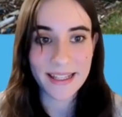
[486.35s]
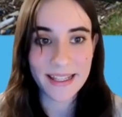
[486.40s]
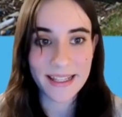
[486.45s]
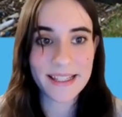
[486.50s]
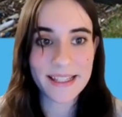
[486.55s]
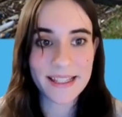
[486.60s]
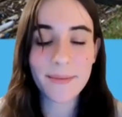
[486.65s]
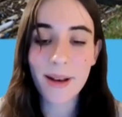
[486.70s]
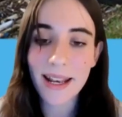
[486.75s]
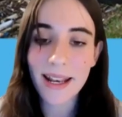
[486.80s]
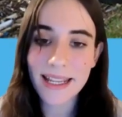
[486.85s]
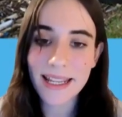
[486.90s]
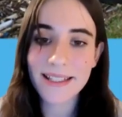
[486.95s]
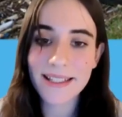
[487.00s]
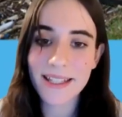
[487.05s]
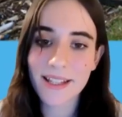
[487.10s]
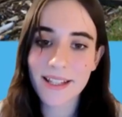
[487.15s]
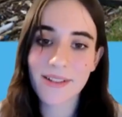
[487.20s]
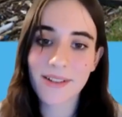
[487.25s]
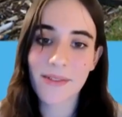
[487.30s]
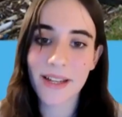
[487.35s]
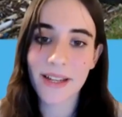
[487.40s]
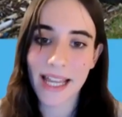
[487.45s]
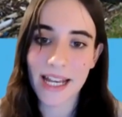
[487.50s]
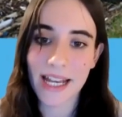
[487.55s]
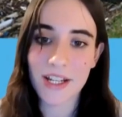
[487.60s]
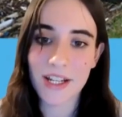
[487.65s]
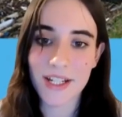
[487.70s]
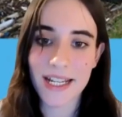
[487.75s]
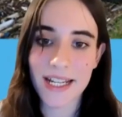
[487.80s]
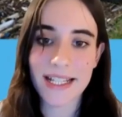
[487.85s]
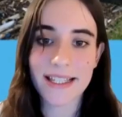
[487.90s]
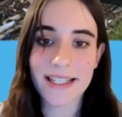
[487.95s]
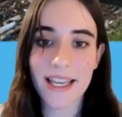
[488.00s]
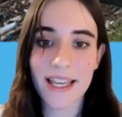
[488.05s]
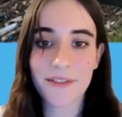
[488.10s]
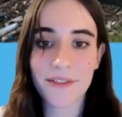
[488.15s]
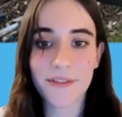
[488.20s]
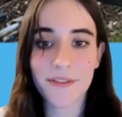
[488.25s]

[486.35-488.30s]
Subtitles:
Similarly to the River Ganges, it